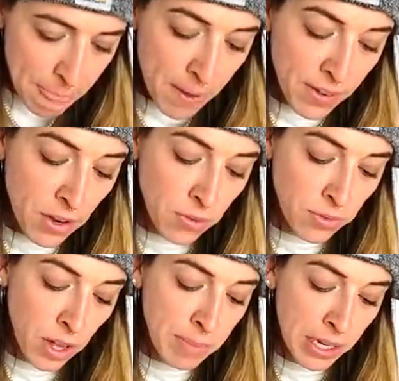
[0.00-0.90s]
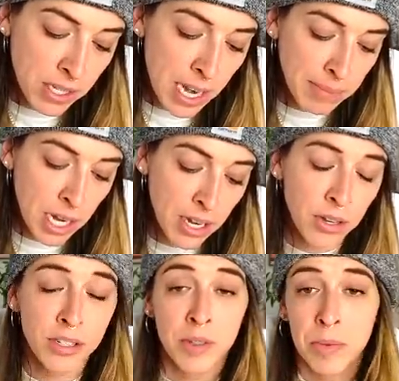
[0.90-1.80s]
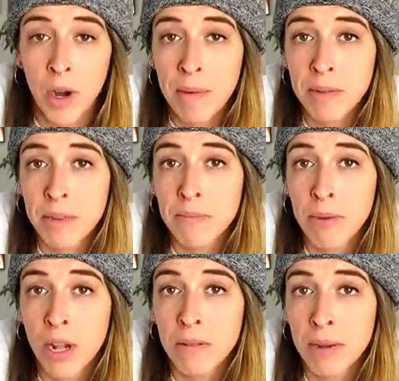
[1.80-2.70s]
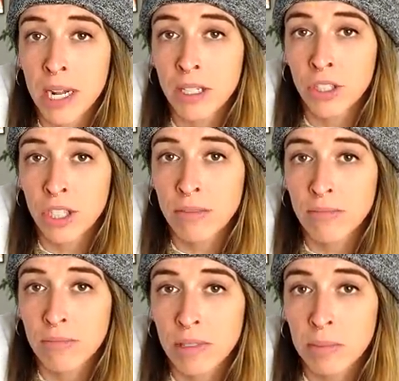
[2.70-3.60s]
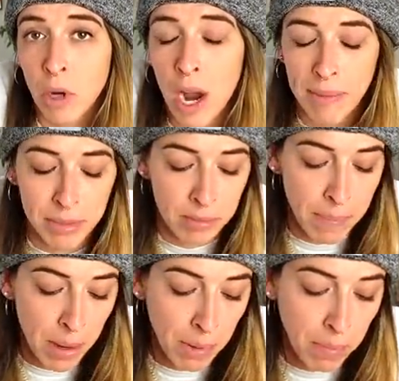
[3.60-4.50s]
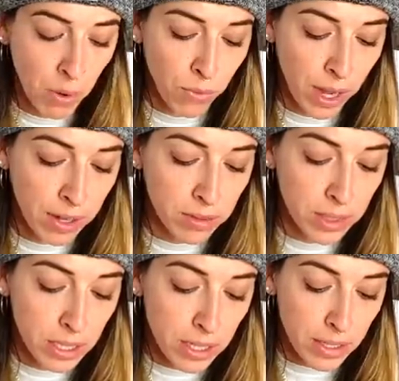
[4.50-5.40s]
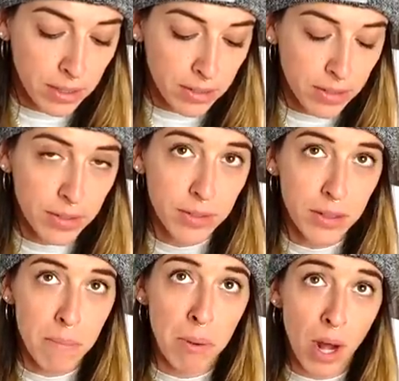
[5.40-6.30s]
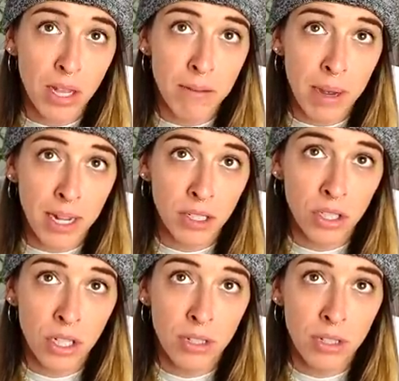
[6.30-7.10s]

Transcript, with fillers: If you don't follow me on Snapchat, you can subscribe to me, Ballin Ballinger. Subscribe to my public profile. What's your handle? Ballin Ballinger.